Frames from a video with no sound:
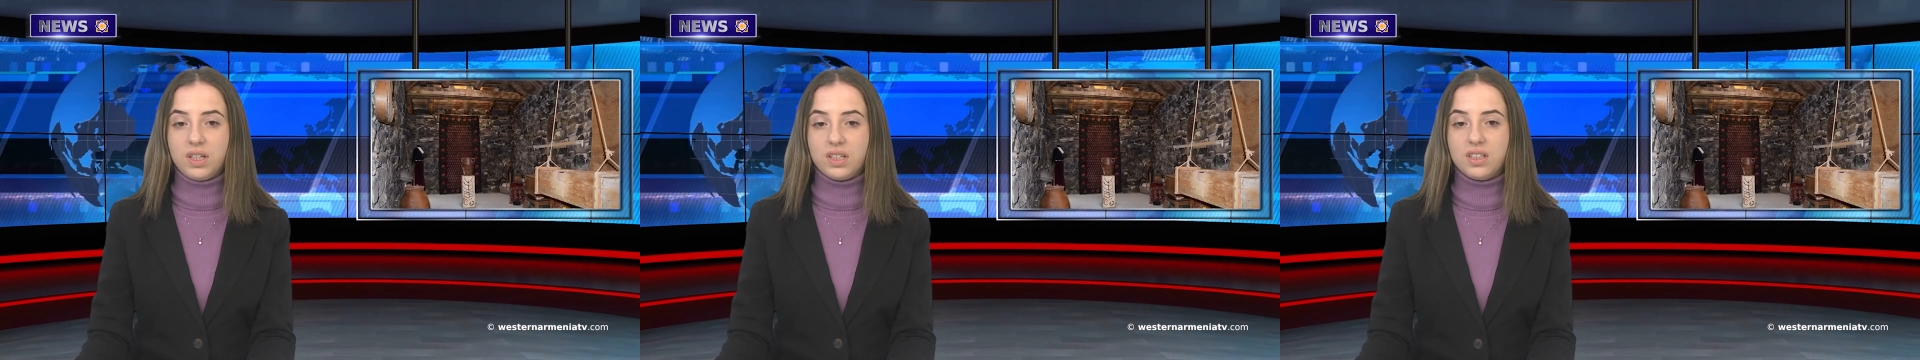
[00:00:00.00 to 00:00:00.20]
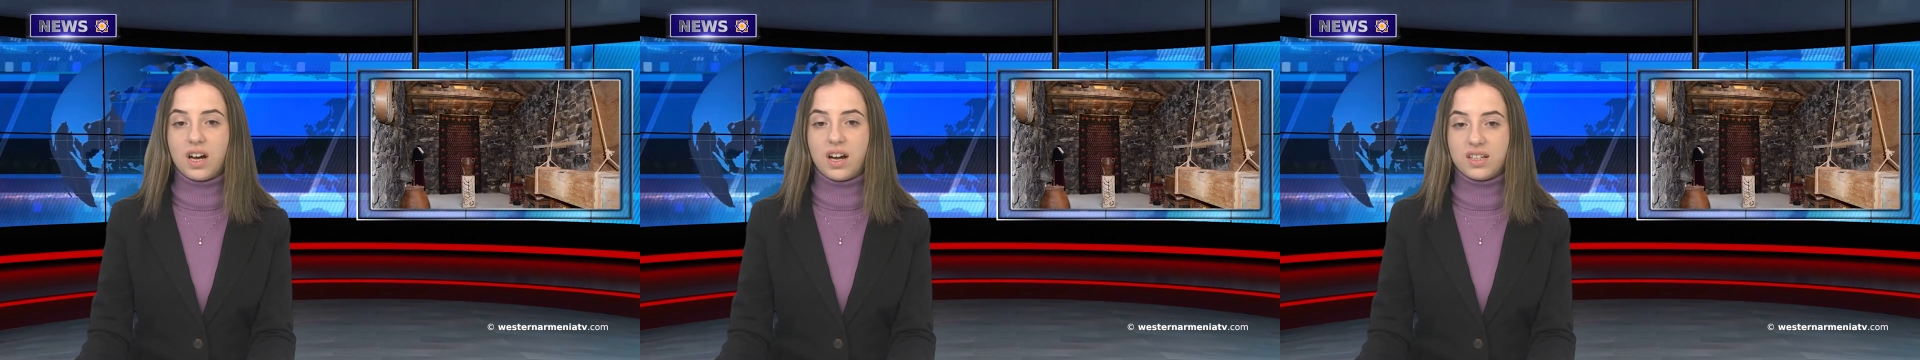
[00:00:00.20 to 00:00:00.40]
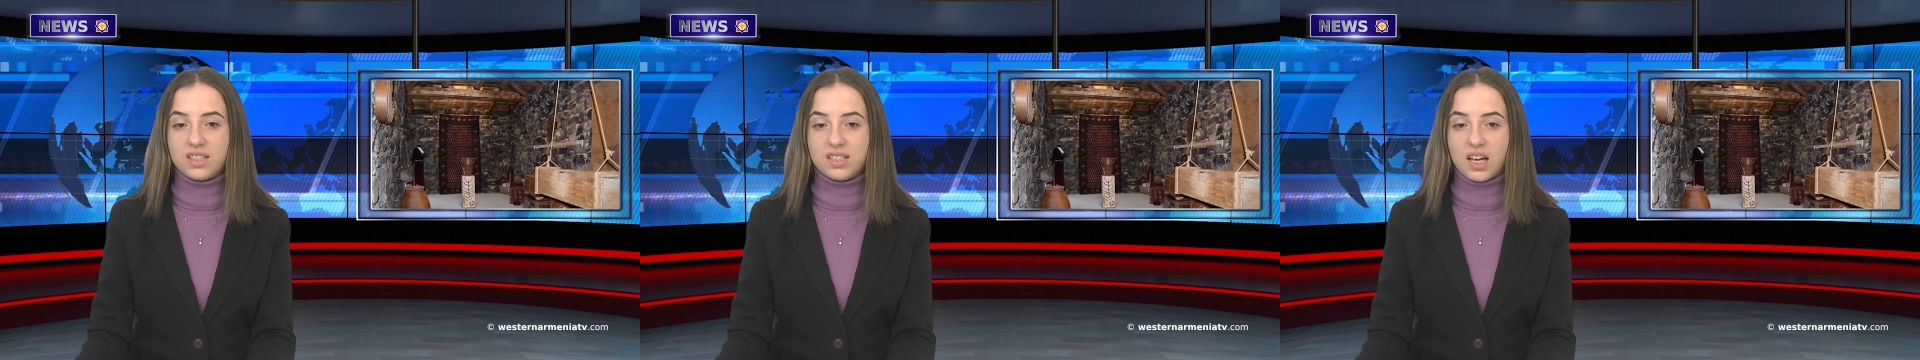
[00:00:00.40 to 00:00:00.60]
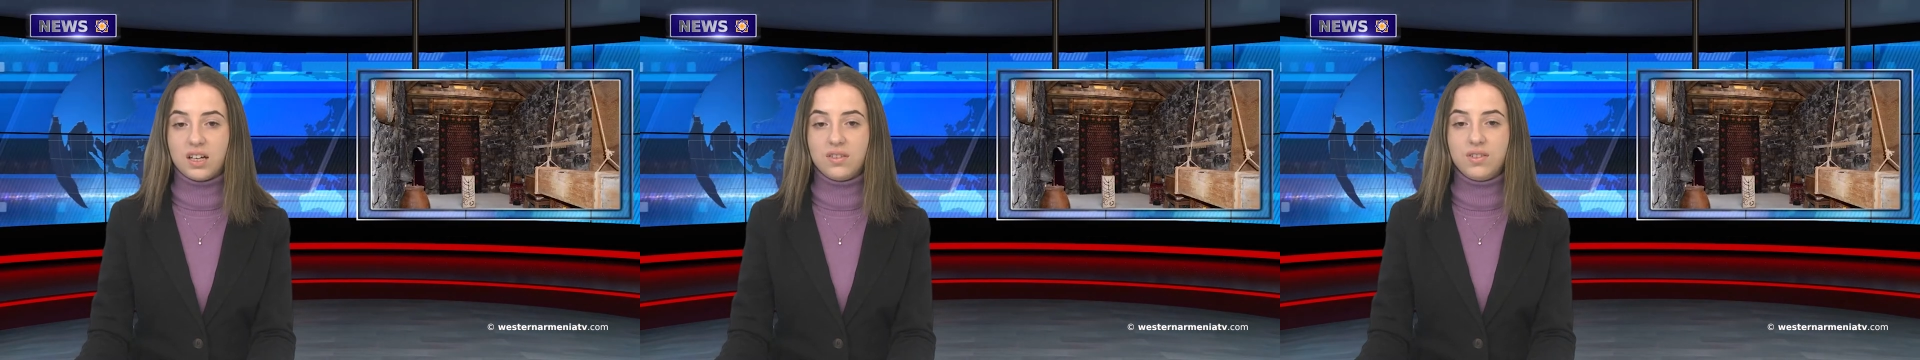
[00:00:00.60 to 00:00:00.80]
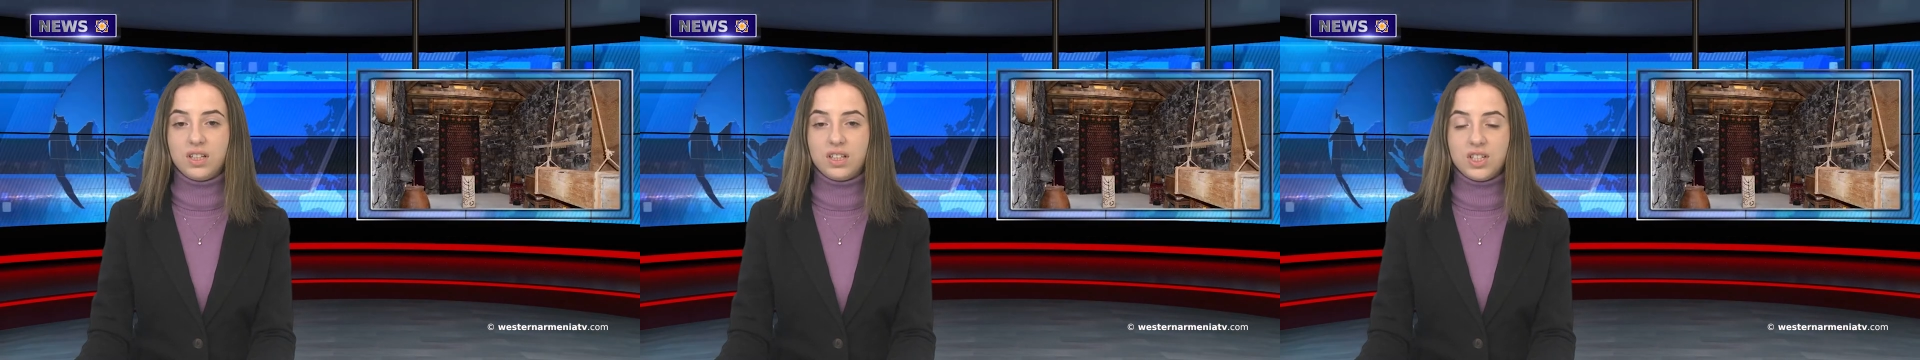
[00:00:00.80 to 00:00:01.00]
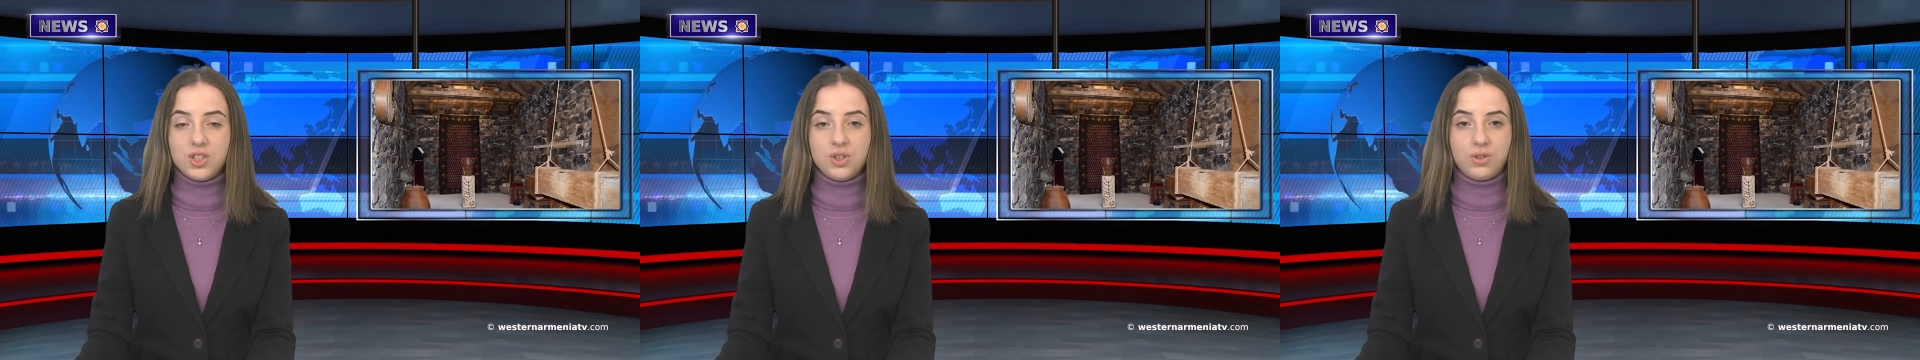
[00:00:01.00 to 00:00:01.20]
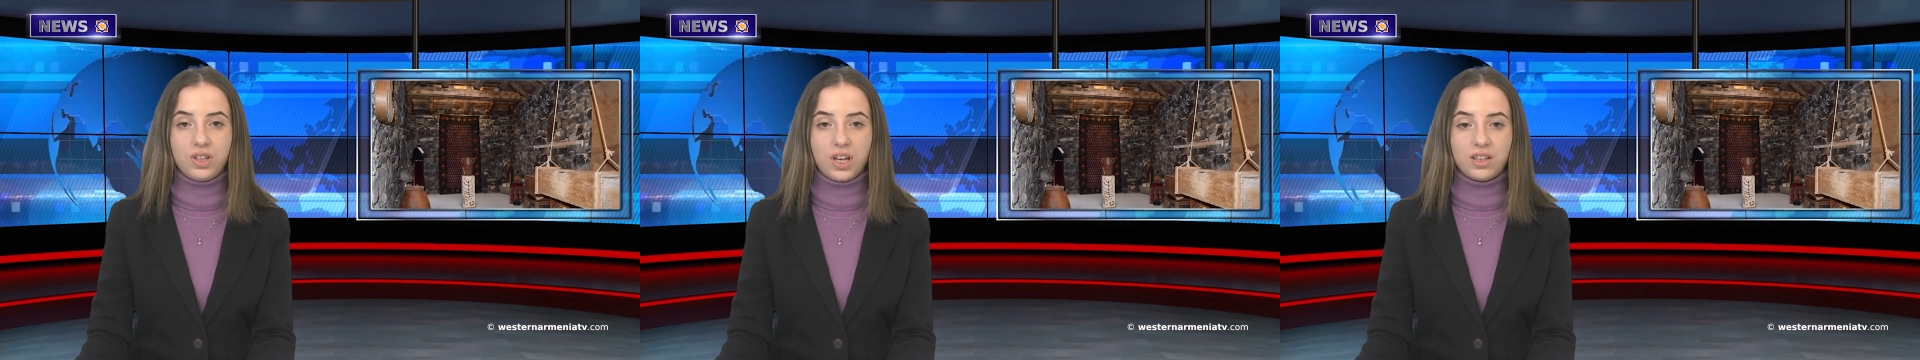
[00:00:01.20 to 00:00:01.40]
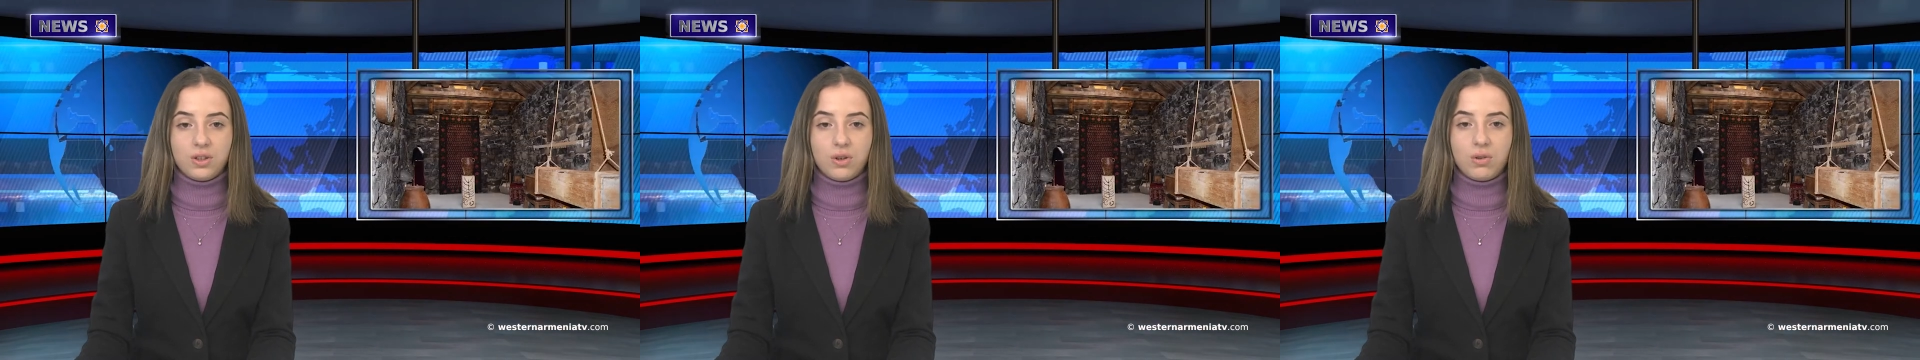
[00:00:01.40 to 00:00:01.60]
in Kartsakh village to
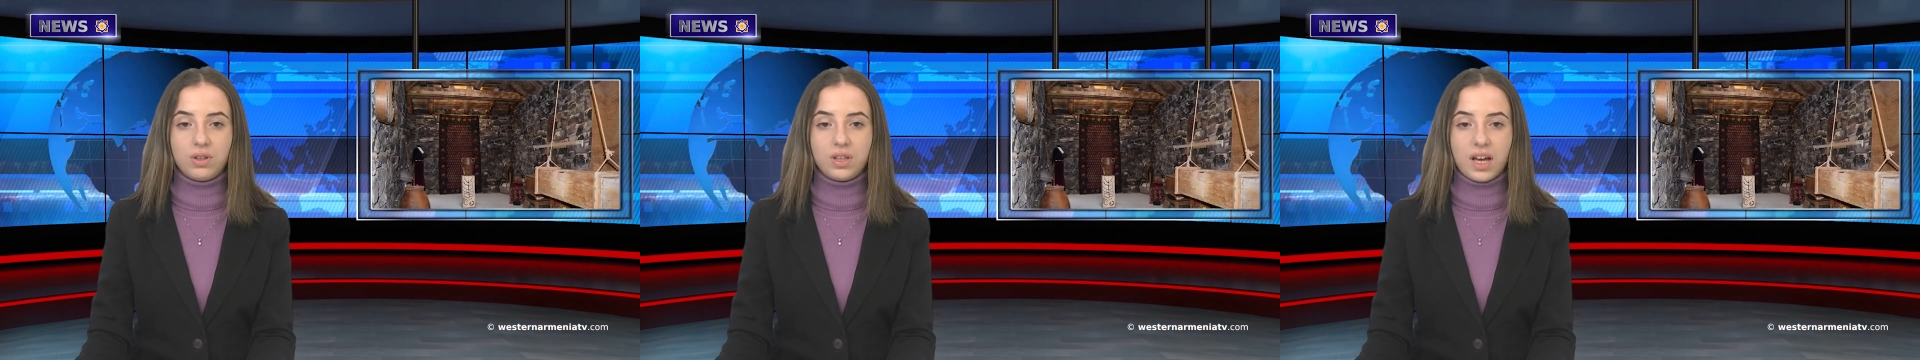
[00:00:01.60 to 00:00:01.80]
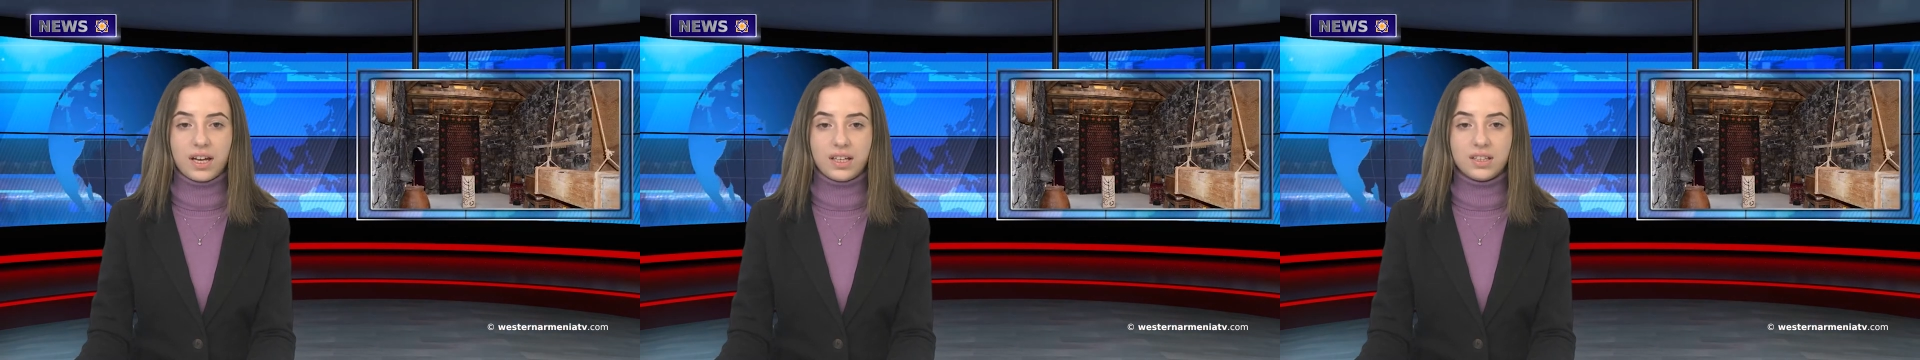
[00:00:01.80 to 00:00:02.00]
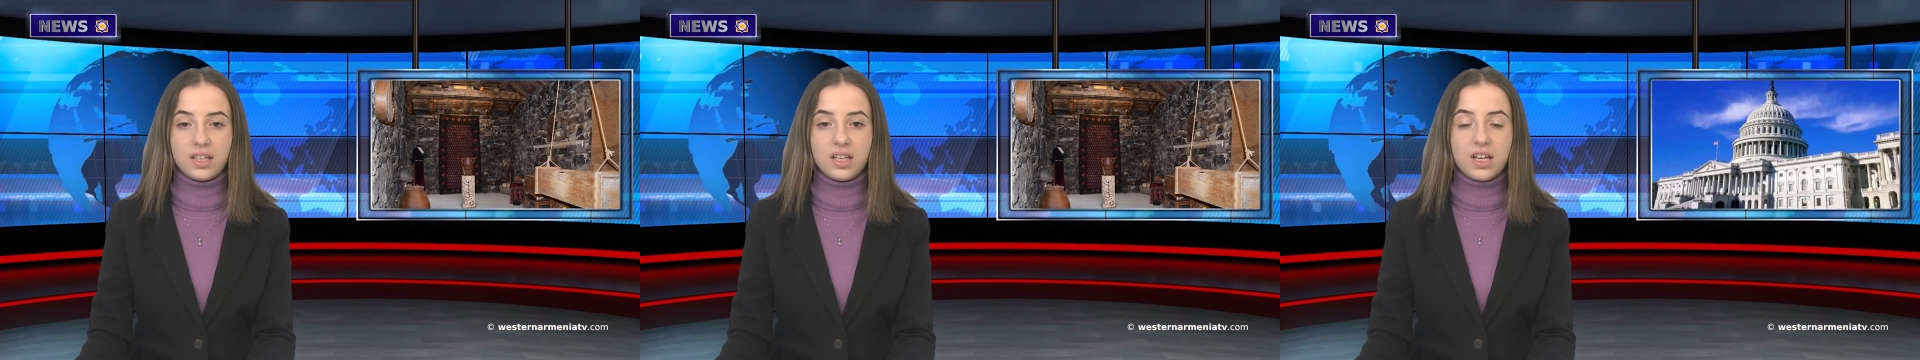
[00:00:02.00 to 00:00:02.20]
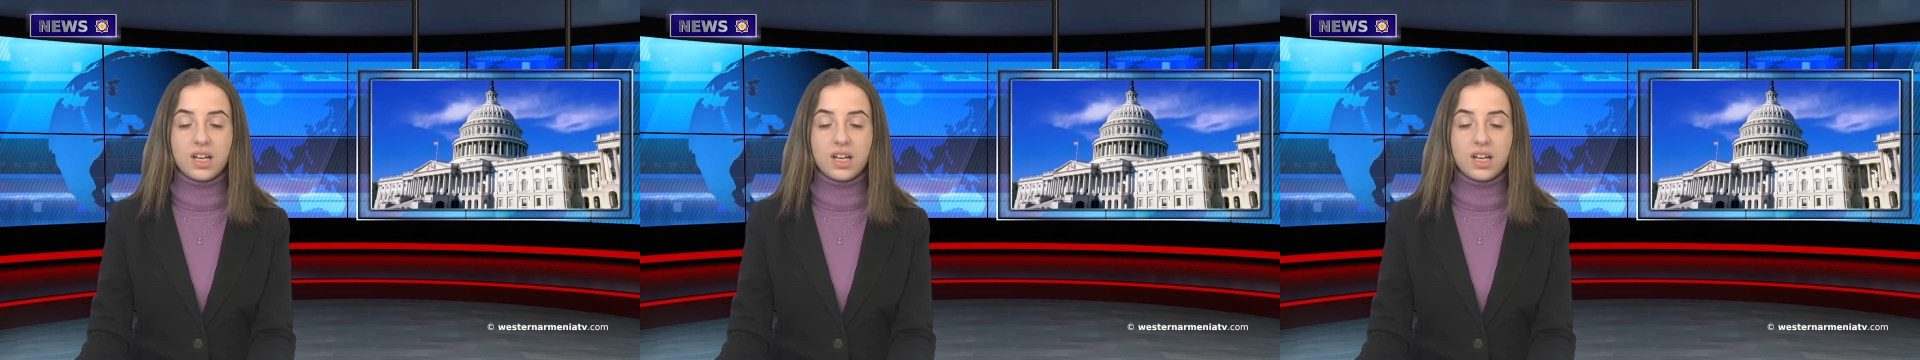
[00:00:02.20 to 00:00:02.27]
get online.